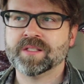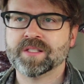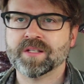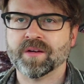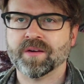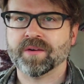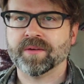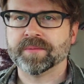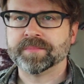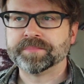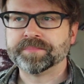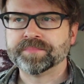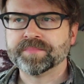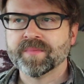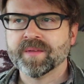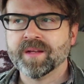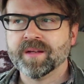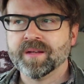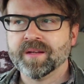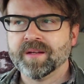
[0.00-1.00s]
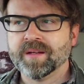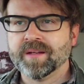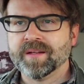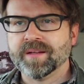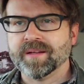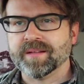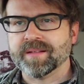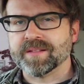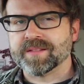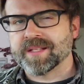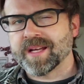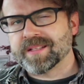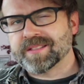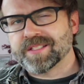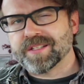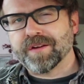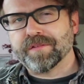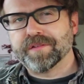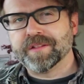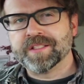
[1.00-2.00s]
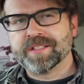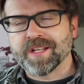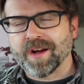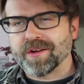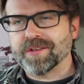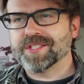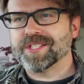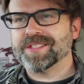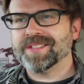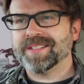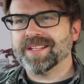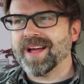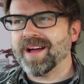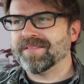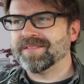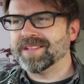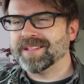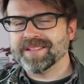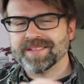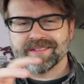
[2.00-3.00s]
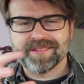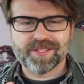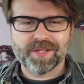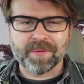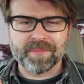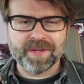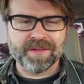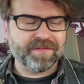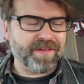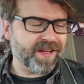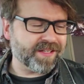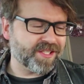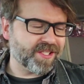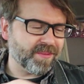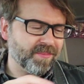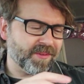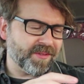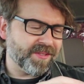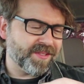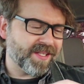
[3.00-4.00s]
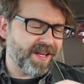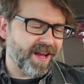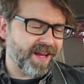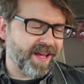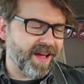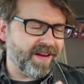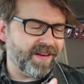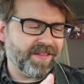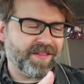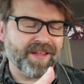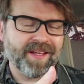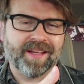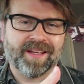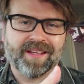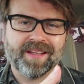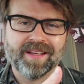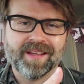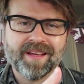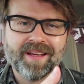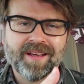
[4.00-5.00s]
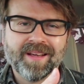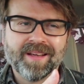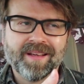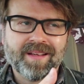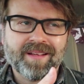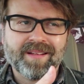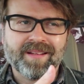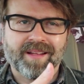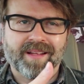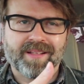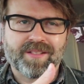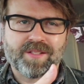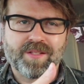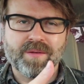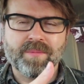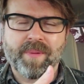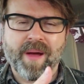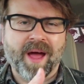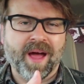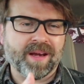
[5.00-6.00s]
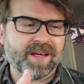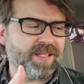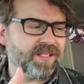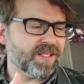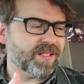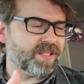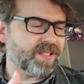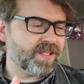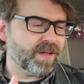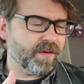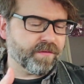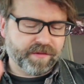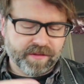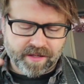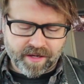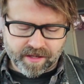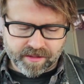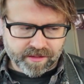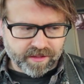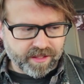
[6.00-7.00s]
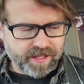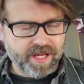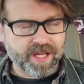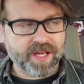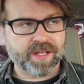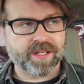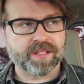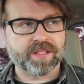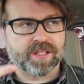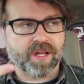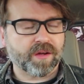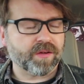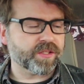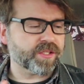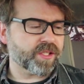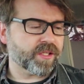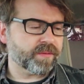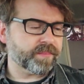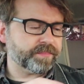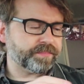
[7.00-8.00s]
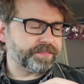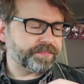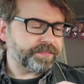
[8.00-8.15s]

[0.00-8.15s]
So is that self-indulgent, having so many vegetables? I kind of think like 2 patties is self-indulgent.